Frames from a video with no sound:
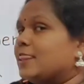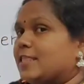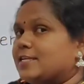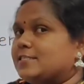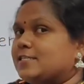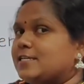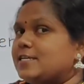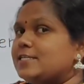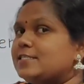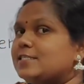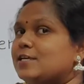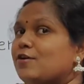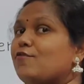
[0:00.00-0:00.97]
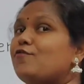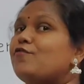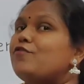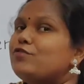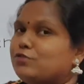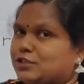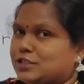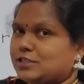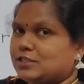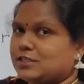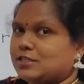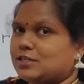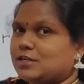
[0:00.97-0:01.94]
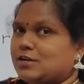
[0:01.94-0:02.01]
This is fruit.
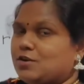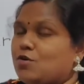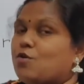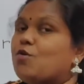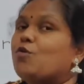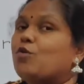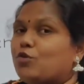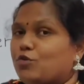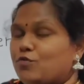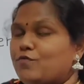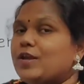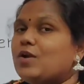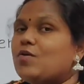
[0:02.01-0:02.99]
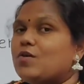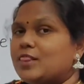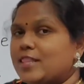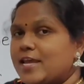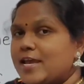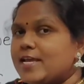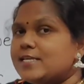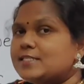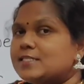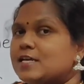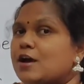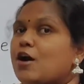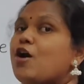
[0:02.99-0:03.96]
What do we call this?